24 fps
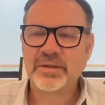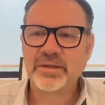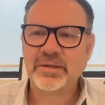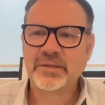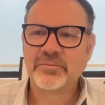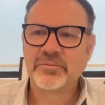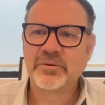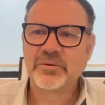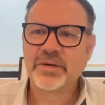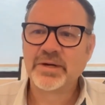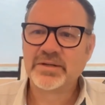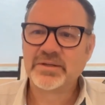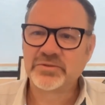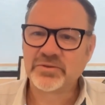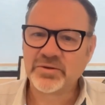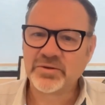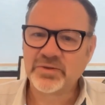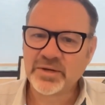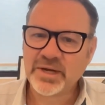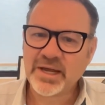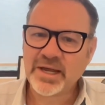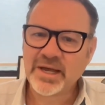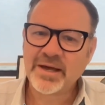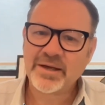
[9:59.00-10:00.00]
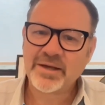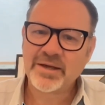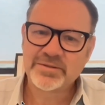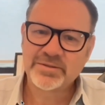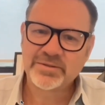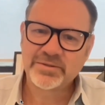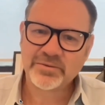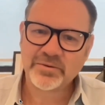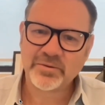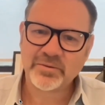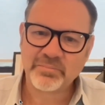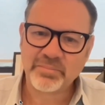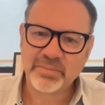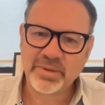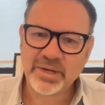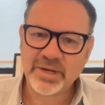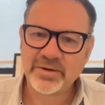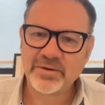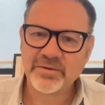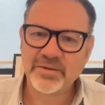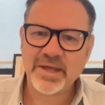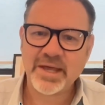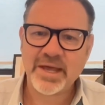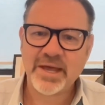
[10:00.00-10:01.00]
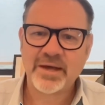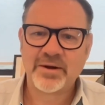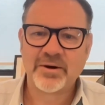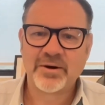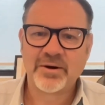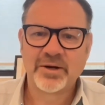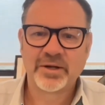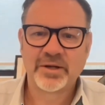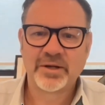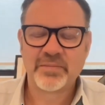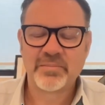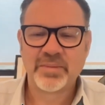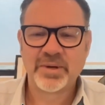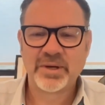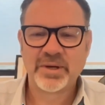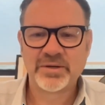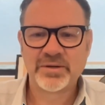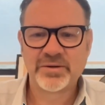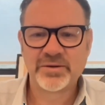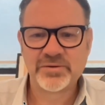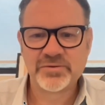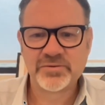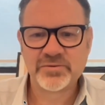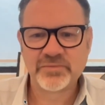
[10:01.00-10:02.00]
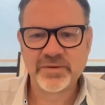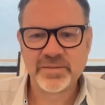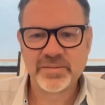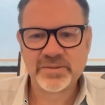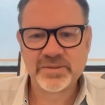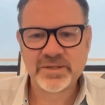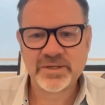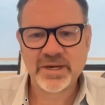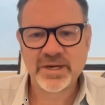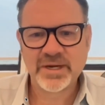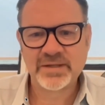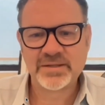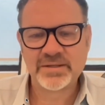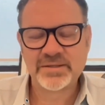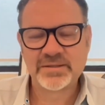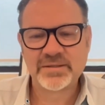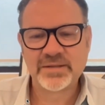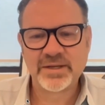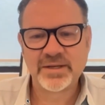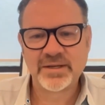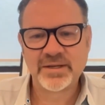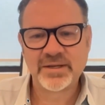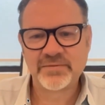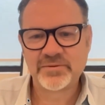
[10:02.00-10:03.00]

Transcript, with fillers: we're as good as or better than our competitors' websites that have